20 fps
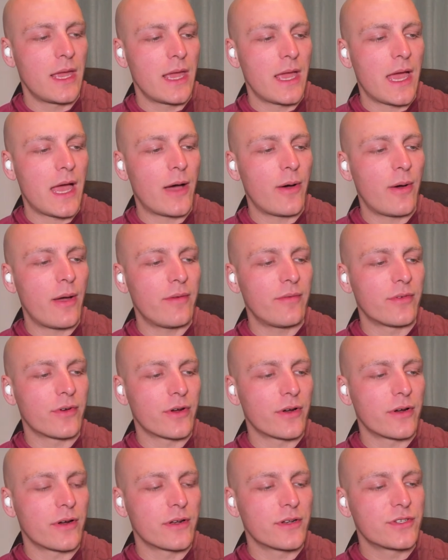
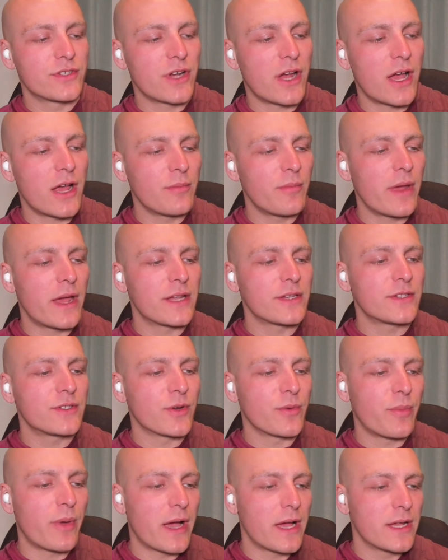However, Chan
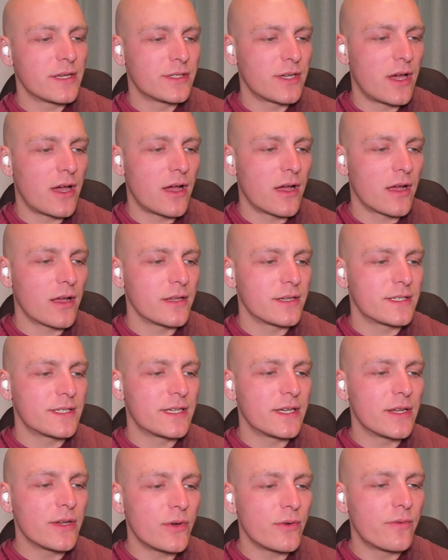Master Baizang
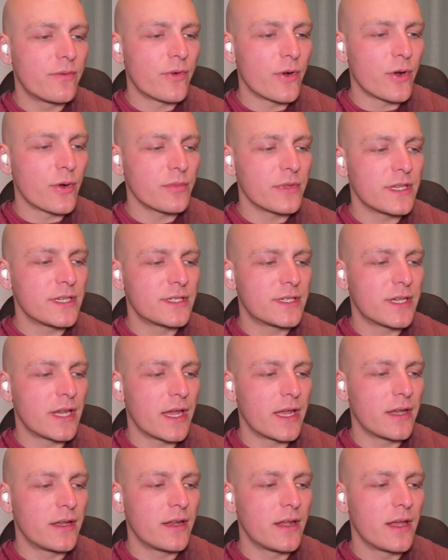still firmly
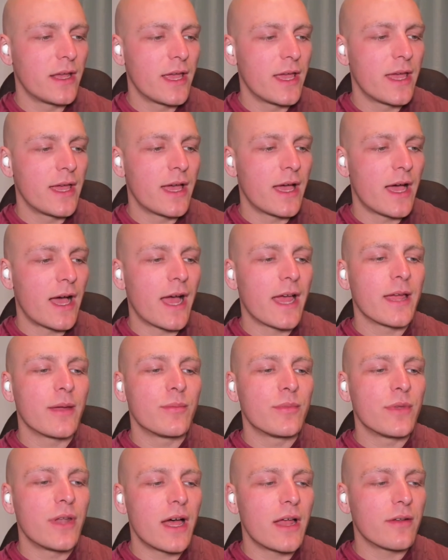said, "I
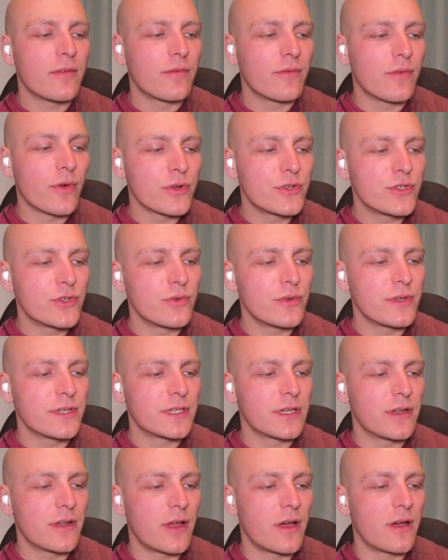am not virtuous
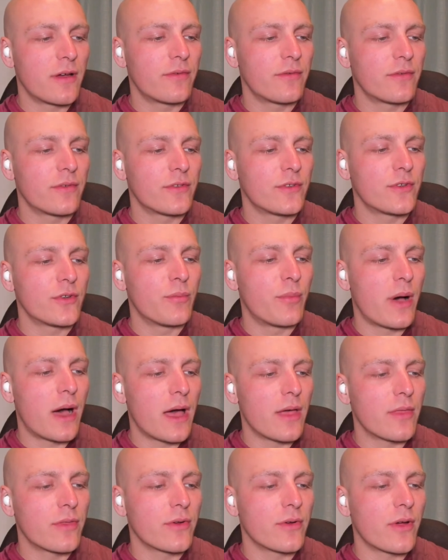enough to
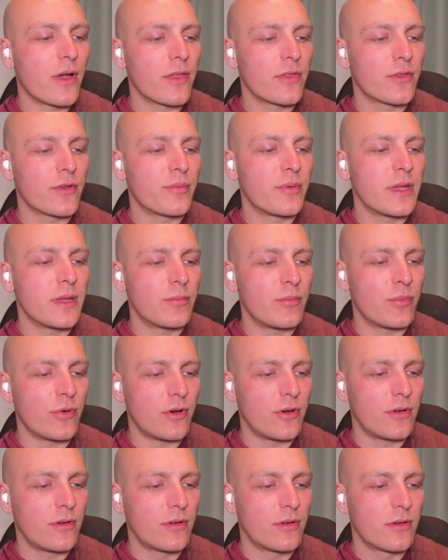bother other
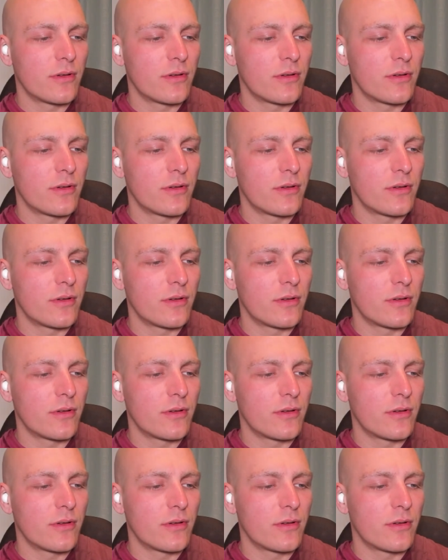people.